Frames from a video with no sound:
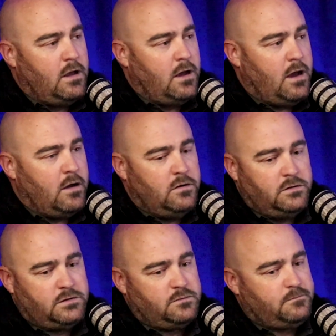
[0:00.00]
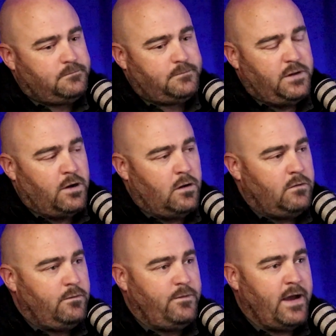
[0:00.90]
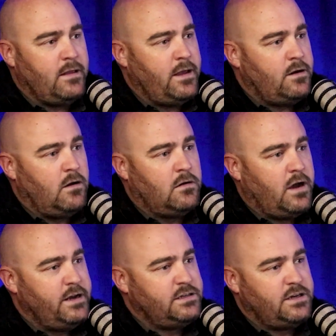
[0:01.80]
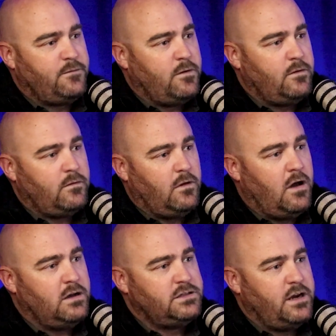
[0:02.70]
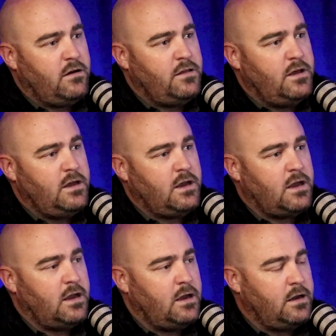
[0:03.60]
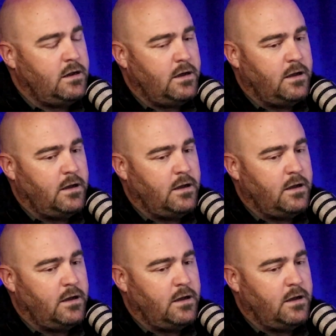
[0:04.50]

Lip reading: who's, you know, violating all kinds of different laws and everything. And